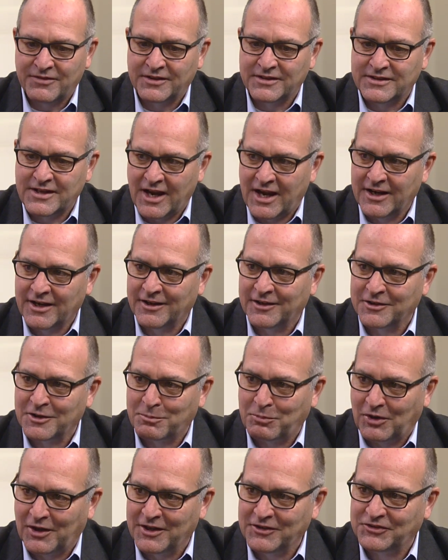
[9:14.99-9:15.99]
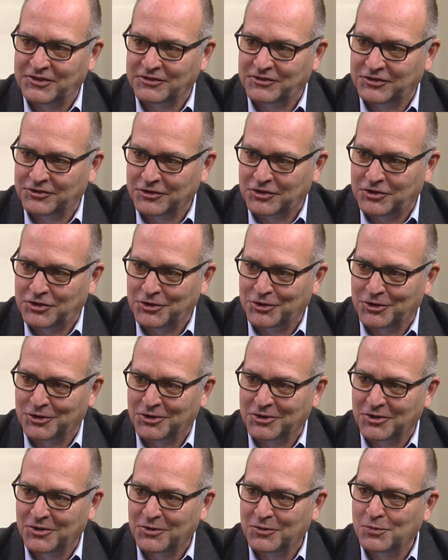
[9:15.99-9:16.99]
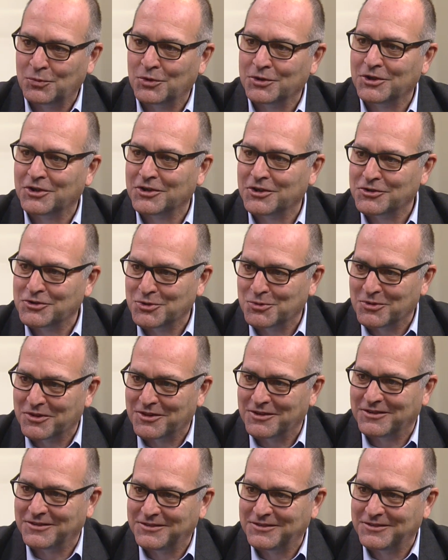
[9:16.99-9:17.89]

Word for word: the data in a place that's secure, what are you going to do with it?